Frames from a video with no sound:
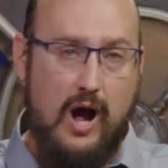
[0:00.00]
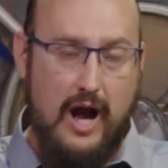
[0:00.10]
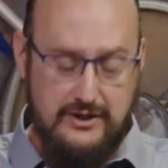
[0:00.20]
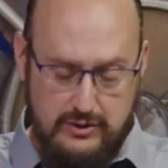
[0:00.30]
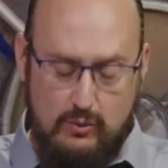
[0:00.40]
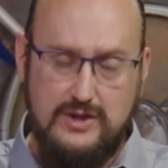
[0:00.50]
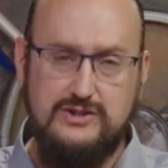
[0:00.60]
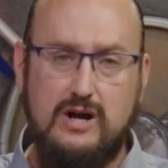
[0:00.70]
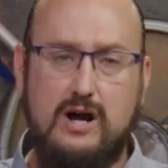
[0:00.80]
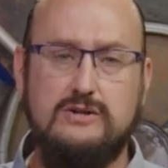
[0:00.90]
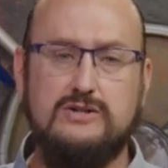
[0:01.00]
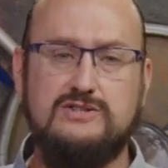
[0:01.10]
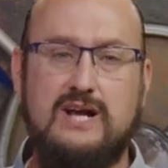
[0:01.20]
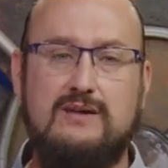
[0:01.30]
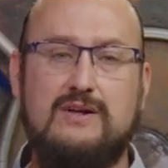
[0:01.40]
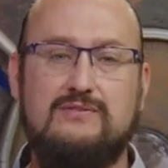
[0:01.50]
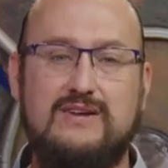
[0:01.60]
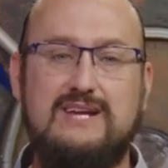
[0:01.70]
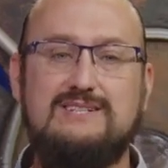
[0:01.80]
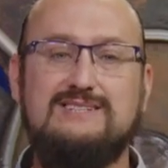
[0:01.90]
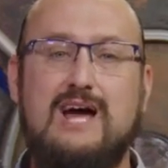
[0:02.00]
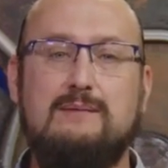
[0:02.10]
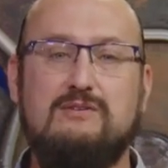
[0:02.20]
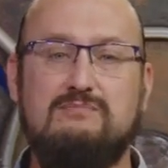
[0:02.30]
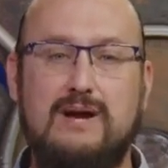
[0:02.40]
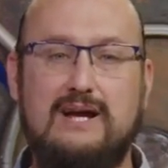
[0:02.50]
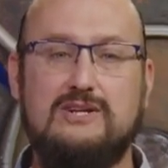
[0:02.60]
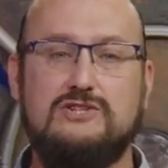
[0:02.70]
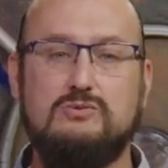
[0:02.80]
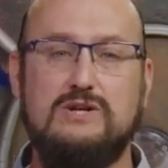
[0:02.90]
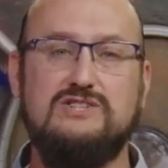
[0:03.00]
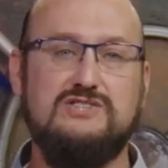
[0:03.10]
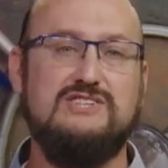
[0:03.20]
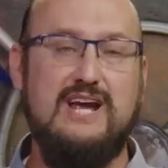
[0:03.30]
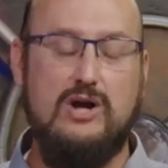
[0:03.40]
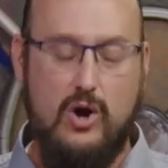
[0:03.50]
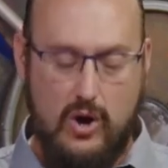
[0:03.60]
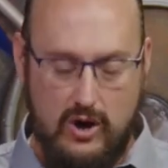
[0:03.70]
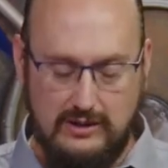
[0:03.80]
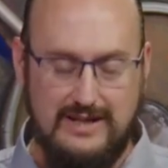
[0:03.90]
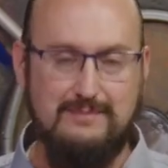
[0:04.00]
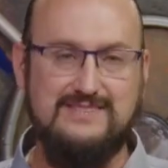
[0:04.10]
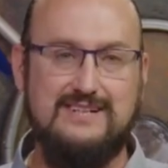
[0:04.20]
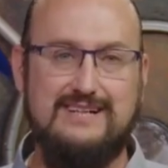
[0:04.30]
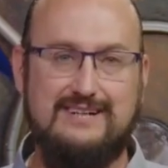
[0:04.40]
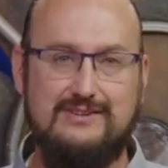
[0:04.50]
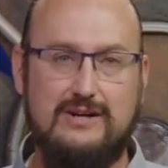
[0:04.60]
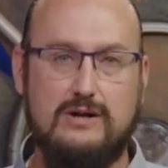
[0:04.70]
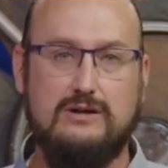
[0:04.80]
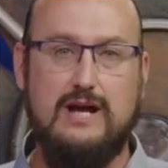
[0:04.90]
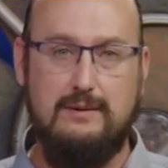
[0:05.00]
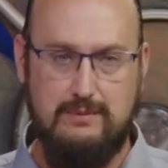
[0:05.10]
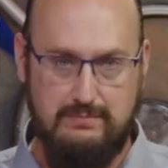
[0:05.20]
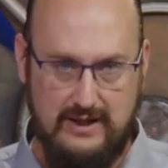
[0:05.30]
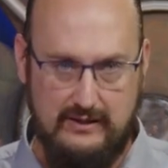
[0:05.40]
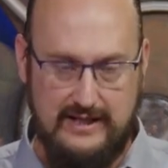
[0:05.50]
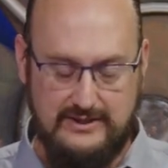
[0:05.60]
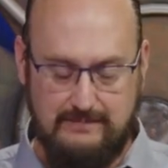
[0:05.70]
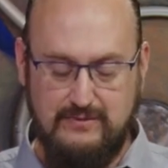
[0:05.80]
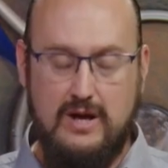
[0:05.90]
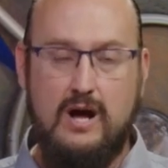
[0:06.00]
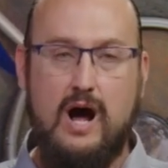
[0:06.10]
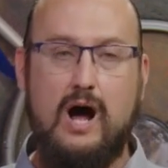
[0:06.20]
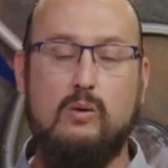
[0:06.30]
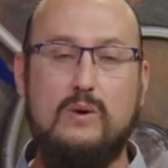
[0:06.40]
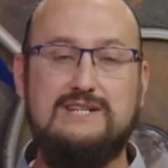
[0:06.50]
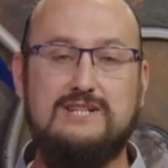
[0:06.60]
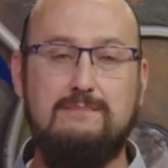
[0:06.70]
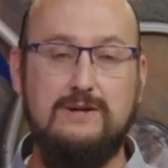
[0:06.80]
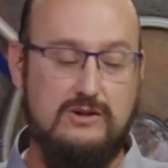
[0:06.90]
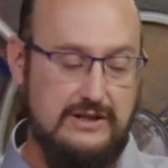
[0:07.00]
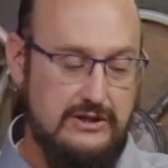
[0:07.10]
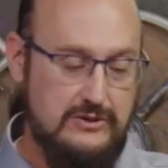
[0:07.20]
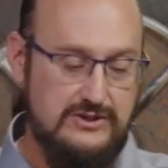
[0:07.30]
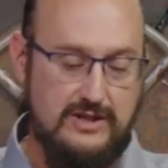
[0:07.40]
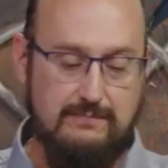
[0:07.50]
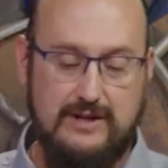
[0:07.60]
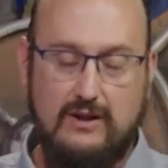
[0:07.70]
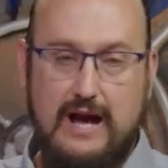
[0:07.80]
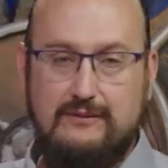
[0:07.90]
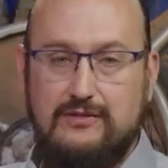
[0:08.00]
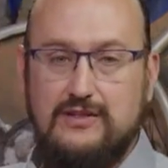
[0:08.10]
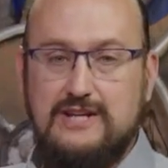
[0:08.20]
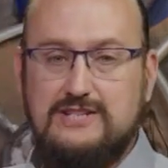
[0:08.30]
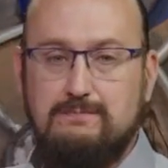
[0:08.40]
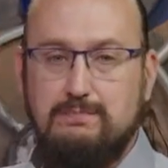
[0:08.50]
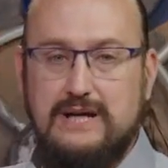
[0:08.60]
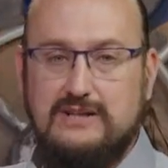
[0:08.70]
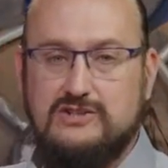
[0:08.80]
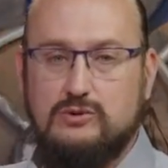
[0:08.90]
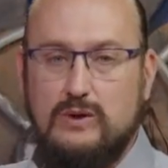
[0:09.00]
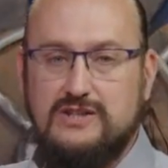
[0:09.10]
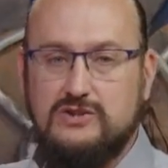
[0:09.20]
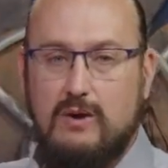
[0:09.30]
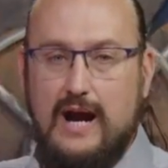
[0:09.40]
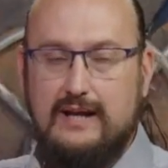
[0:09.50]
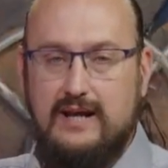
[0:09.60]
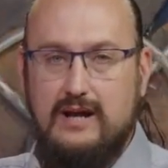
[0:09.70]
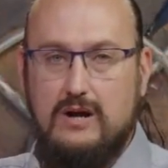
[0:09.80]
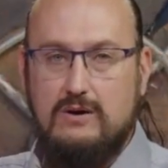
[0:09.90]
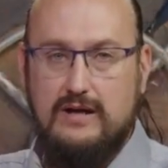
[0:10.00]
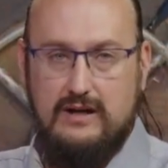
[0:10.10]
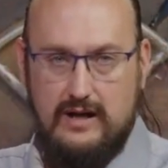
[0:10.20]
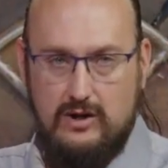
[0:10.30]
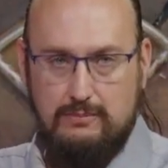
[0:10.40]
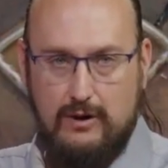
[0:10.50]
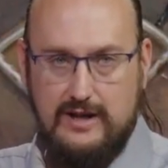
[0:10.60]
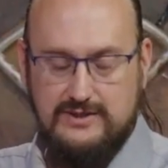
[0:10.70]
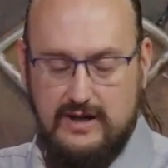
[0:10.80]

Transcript: I do want you to understand that these type of managed switches, they are limited in their capabilities. We typically use something like this big switch right here in enterprise